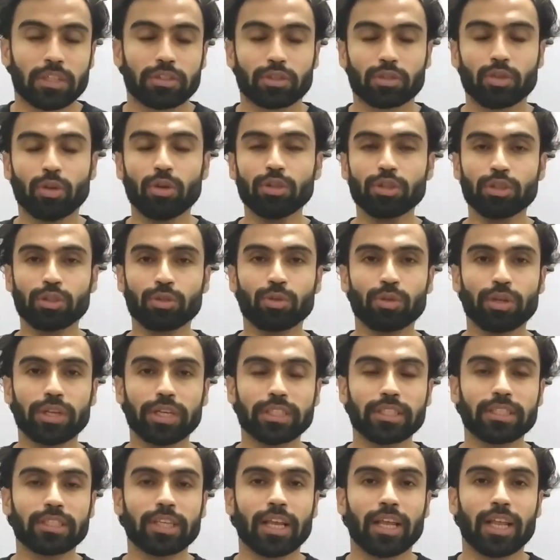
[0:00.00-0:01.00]
So
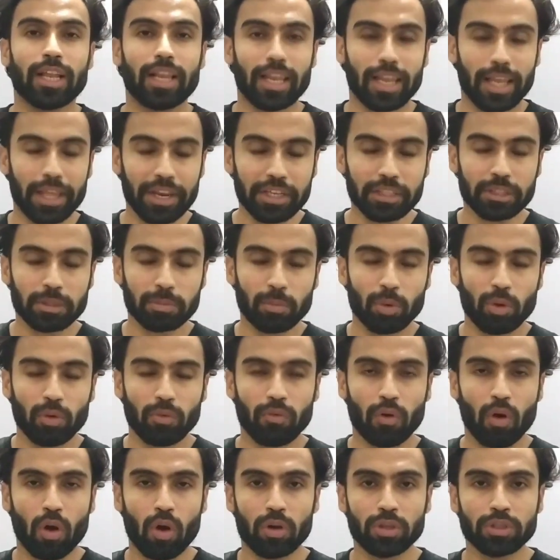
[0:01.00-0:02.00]
students, let us
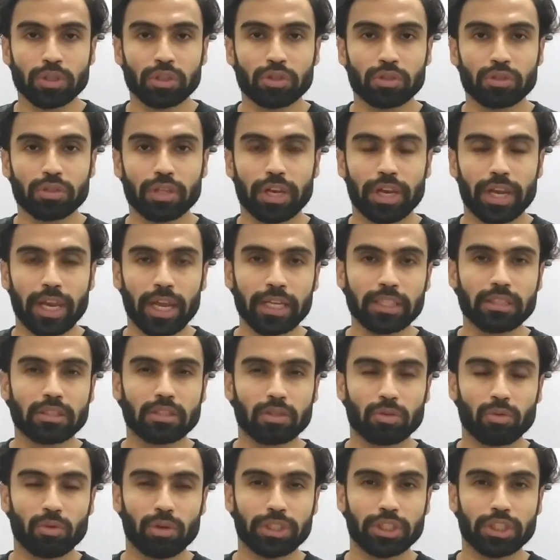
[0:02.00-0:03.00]
move on to the
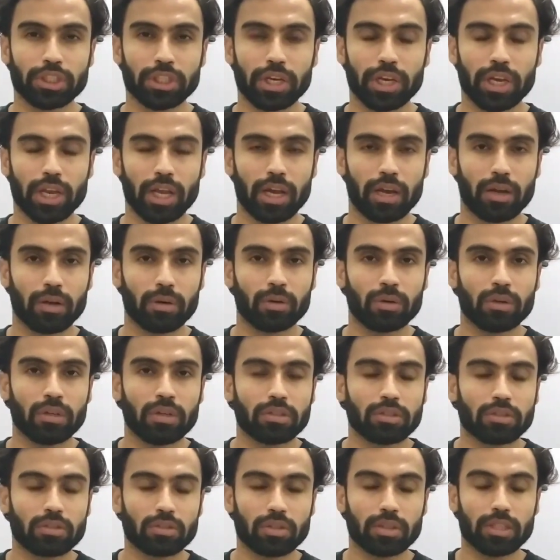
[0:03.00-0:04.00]
next question now.
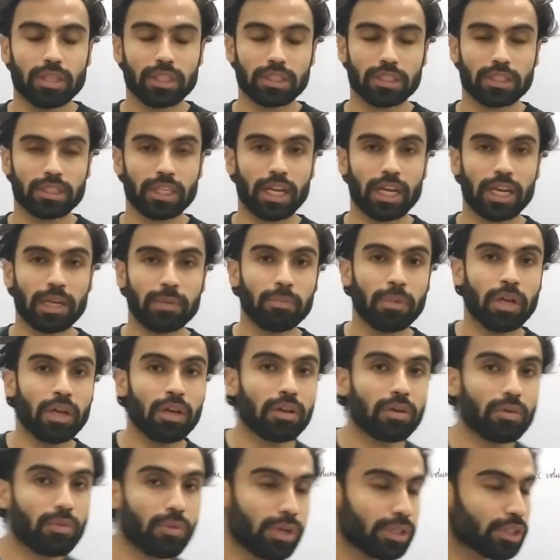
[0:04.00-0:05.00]
So this time
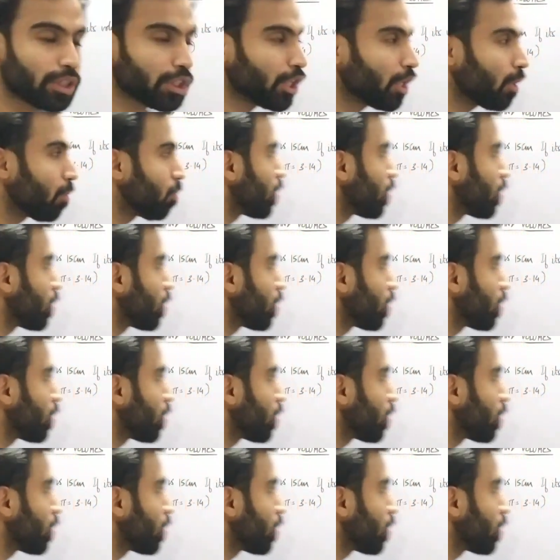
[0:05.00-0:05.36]
question